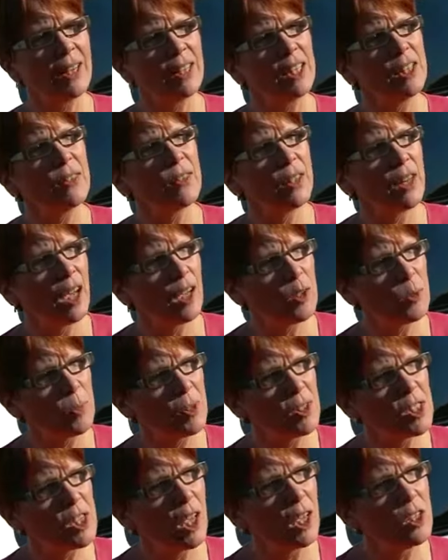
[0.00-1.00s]
I need the
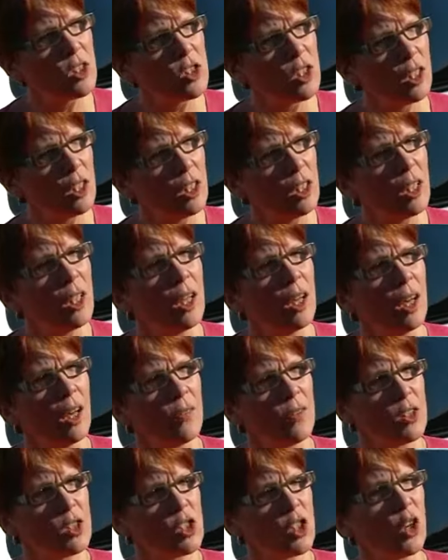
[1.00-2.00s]
documentation
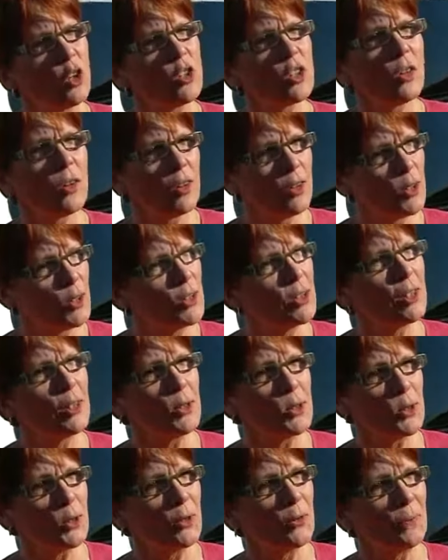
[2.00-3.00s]
that shows you're a good
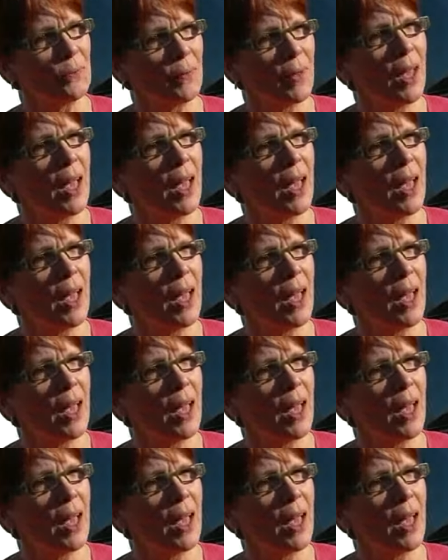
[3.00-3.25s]
teacher.